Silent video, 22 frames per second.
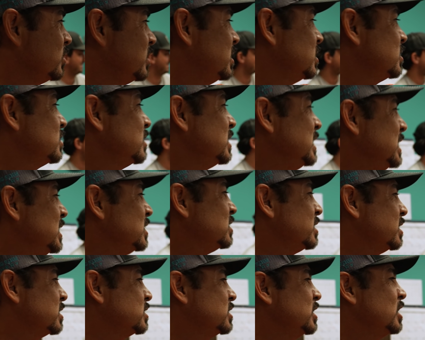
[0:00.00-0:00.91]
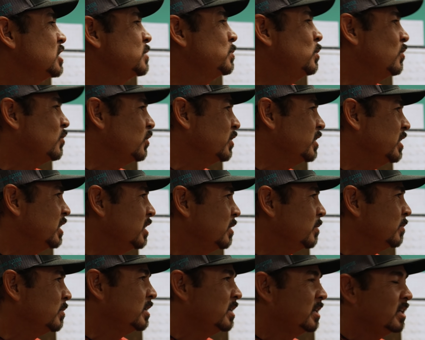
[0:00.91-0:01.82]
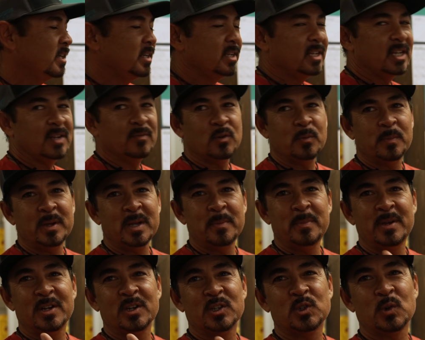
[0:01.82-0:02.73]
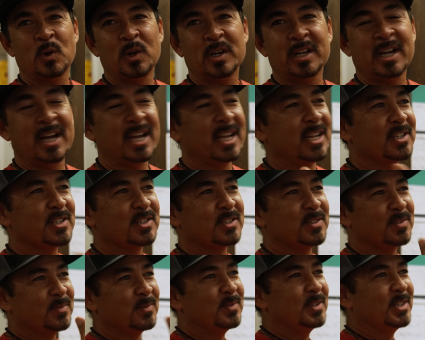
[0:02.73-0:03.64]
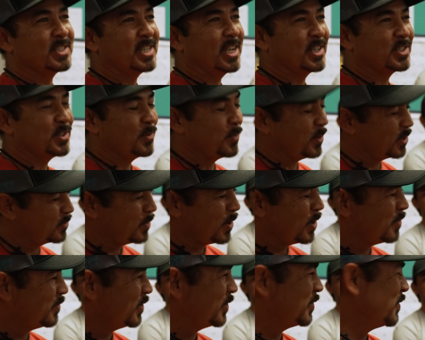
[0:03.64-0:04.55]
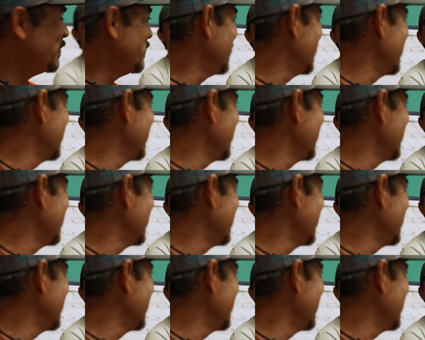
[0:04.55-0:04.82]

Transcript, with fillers: that it's easily accessible for him. And for me being a short guy, it's, yeah, it's actually also works out.